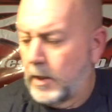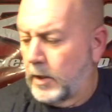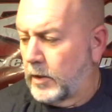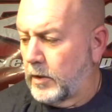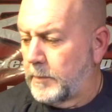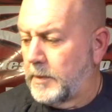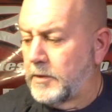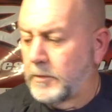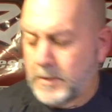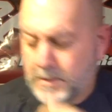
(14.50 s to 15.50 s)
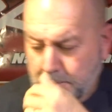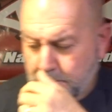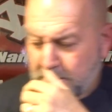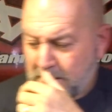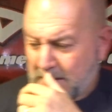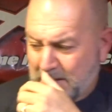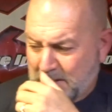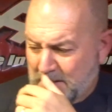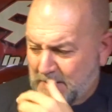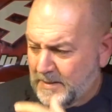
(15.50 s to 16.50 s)
Going to be doing something today
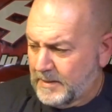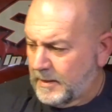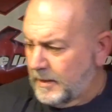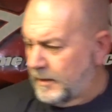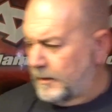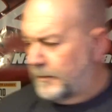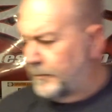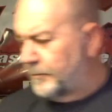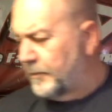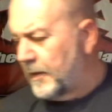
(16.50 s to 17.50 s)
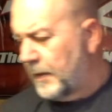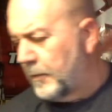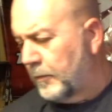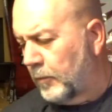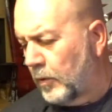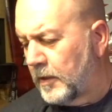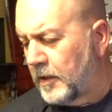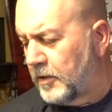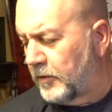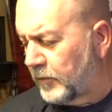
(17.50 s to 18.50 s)
that I've been wanting to
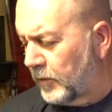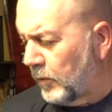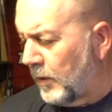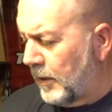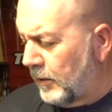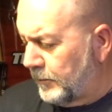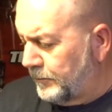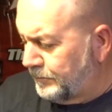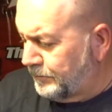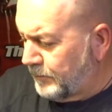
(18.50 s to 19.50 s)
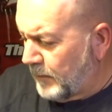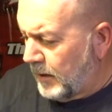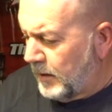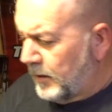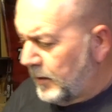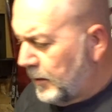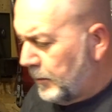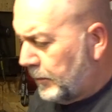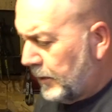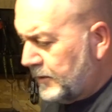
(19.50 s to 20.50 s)
do for a while,
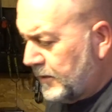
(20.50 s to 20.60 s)
but